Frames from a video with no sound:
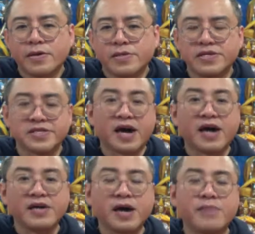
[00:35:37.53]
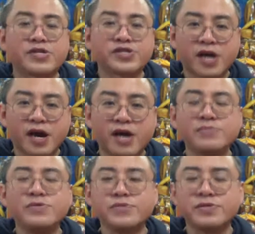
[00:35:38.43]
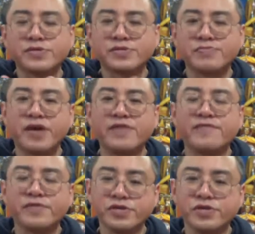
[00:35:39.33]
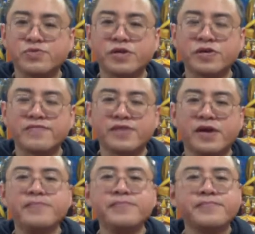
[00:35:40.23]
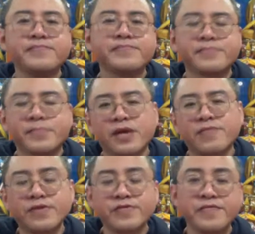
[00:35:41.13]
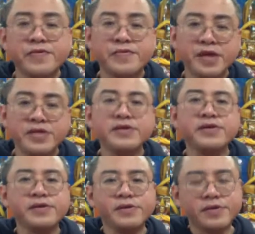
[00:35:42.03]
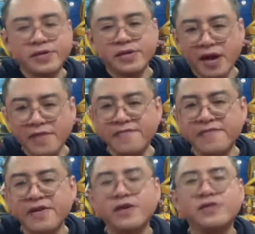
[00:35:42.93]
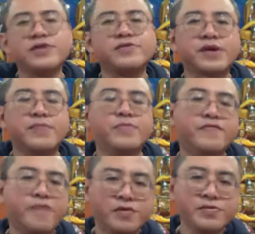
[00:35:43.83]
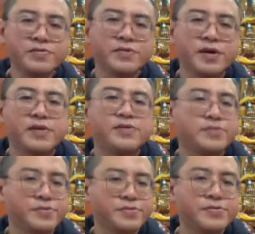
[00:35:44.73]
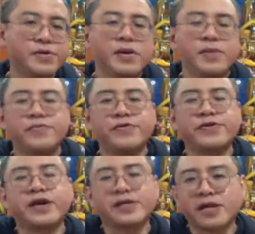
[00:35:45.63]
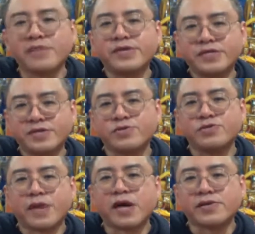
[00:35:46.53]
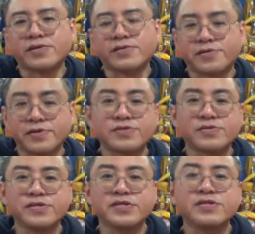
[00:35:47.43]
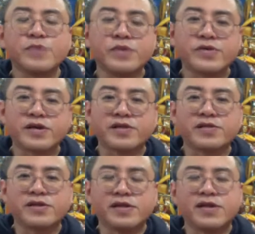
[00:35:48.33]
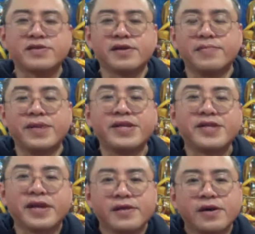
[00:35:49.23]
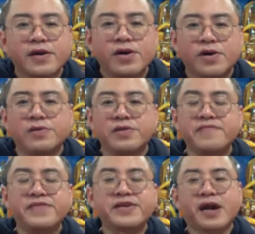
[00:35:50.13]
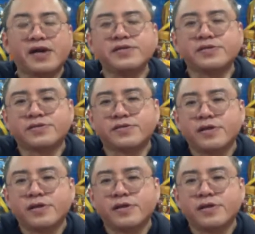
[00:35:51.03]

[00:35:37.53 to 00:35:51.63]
decide how much time you want to spend for each one of them. And when you feel ready enough, then you can move on, bring another person to mind. So in this way, we can let's meditate on loving kindness